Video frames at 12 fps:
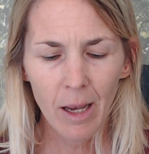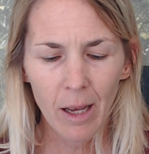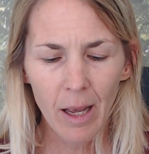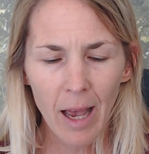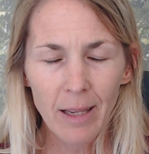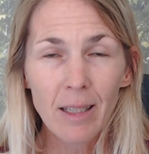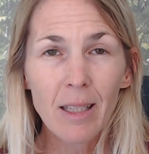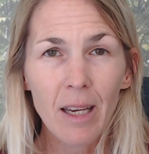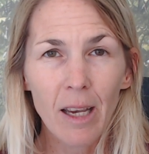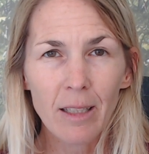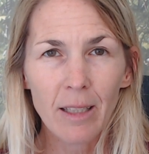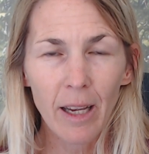as this year
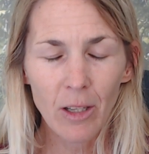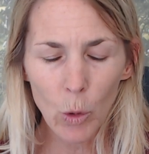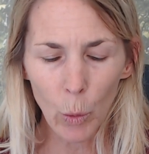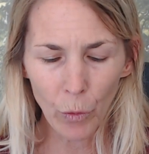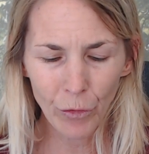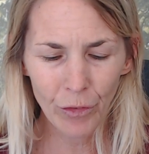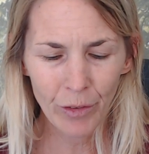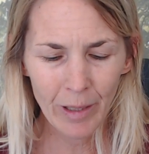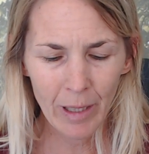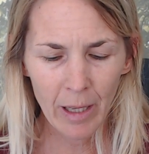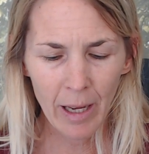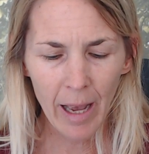has kicked off,
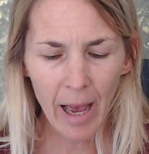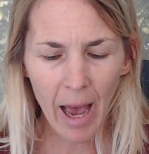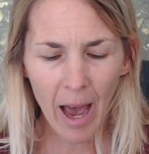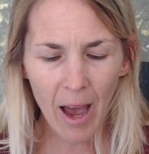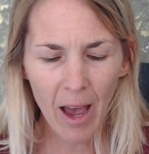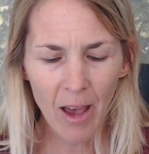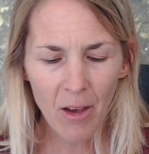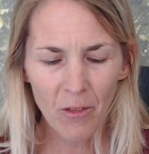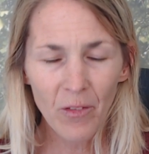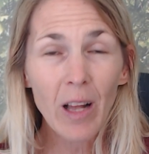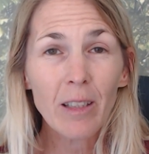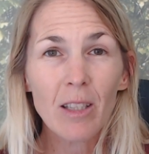I have
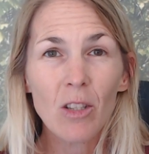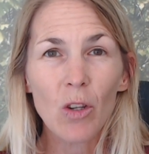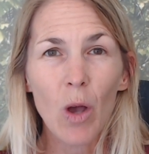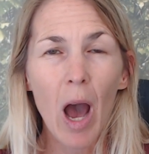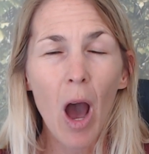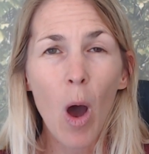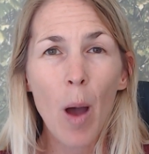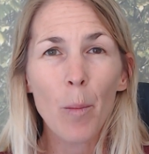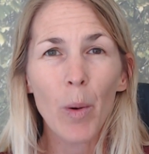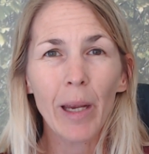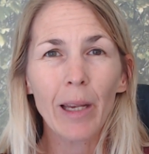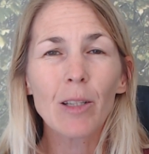felt into how I'm
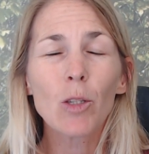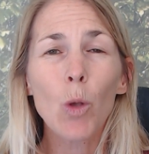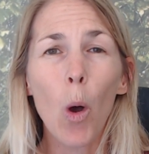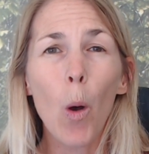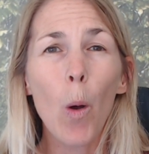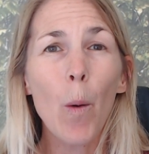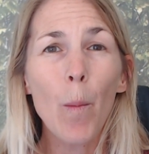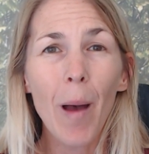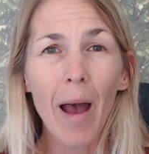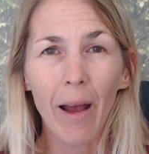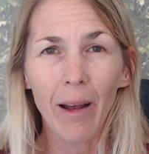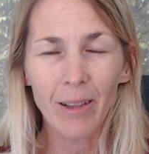bringing so
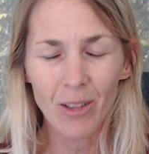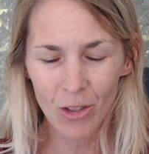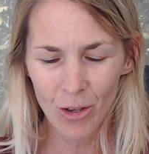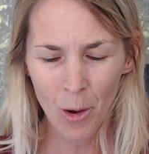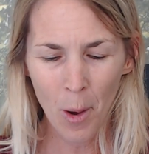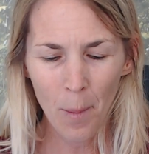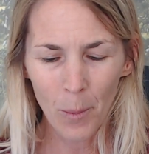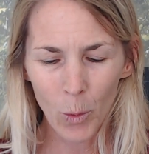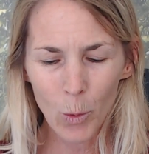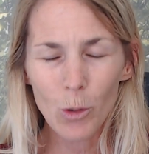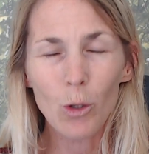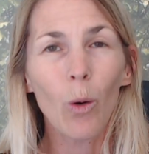much more
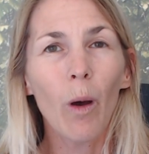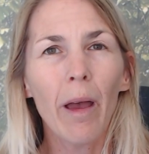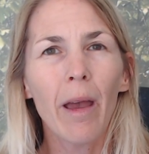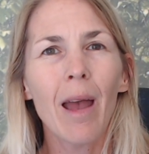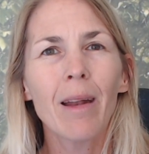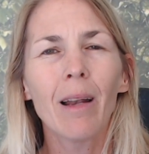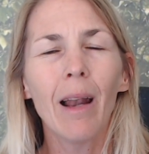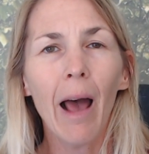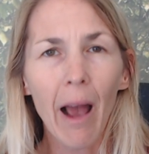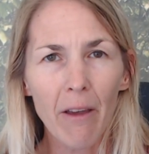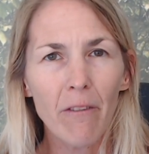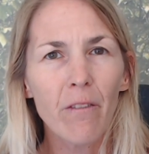joy and life
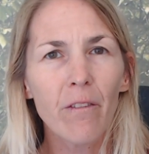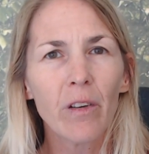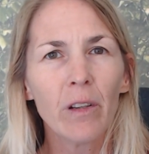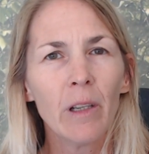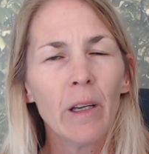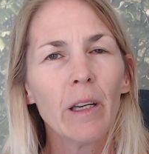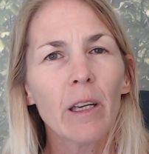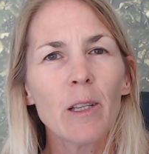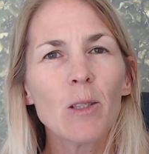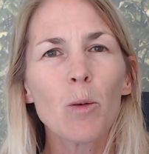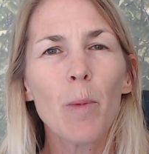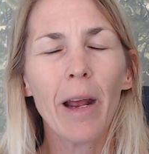
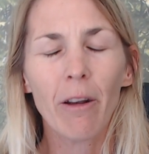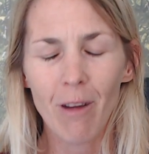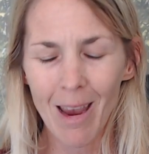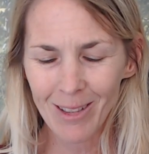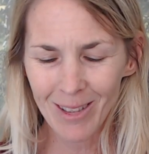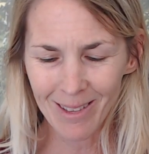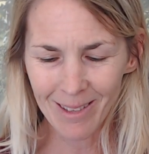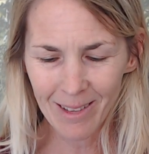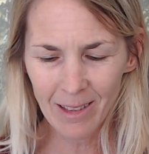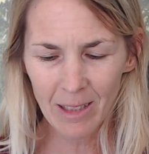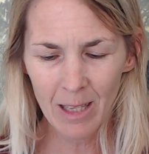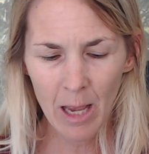into my creations
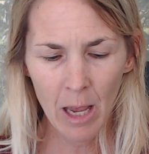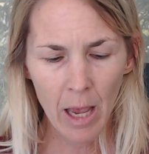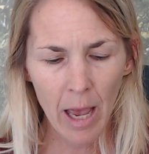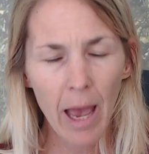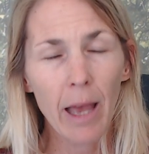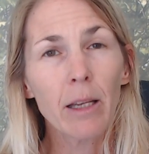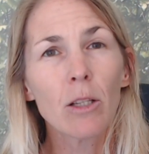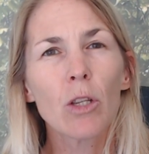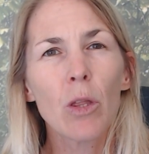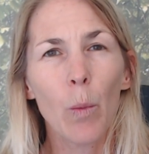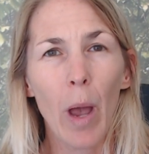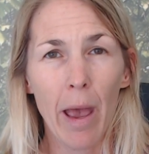and into the
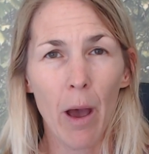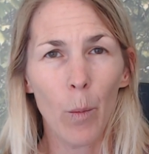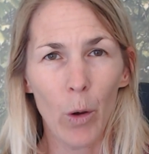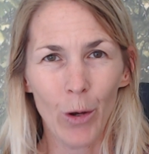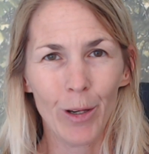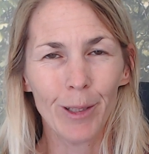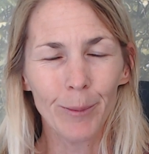way I work.